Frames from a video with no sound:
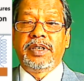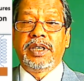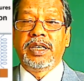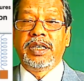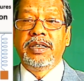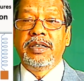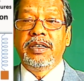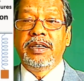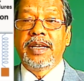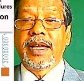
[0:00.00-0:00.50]

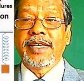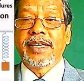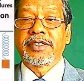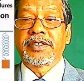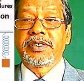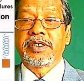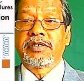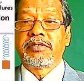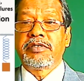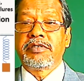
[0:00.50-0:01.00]
an
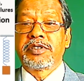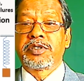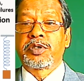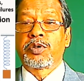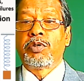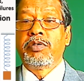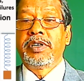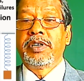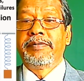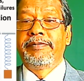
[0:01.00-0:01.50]
elastic
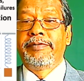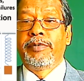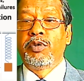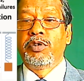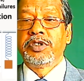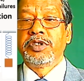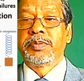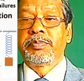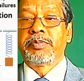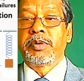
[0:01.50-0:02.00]
restoring
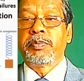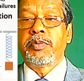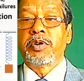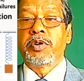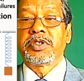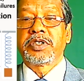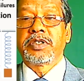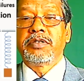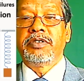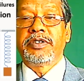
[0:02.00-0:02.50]
force
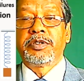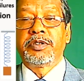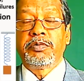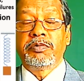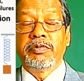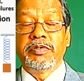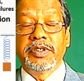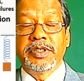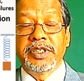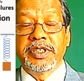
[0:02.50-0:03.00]
proportional to
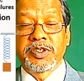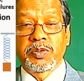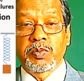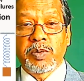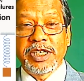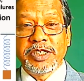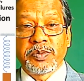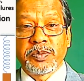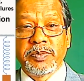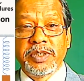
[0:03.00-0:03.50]
the
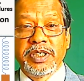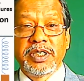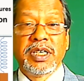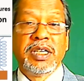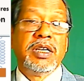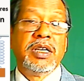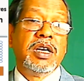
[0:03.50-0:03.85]
displacement